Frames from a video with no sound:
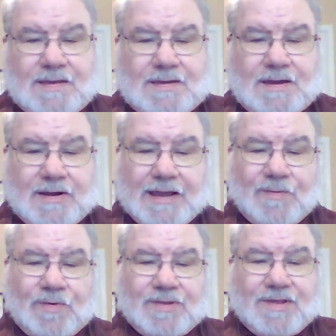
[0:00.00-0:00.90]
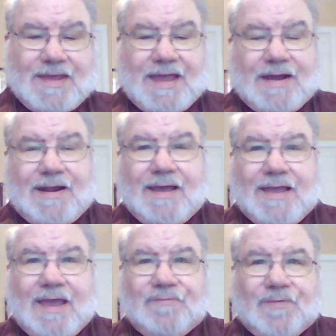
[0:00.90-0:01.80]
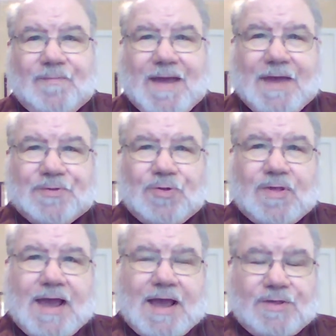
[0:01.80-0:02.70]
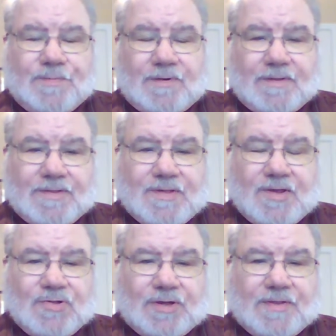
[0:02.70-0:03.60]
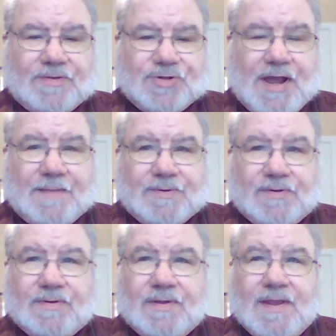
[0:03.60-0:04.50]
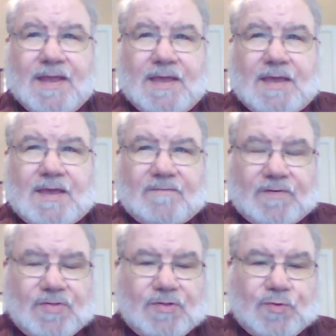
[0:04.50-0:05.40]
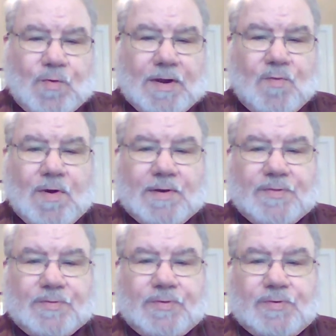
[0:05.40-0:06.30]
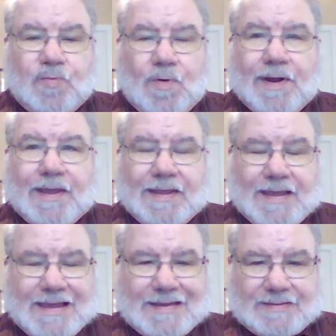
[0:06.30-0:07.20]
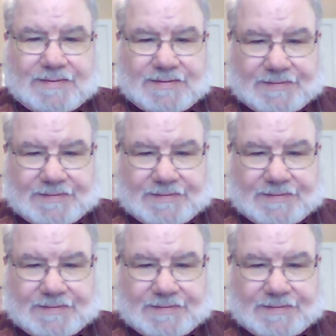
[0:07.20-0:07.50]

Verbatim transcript: All right, once again, that came from Matthew's Gospel, the 16th chapter, verses 21 through 28.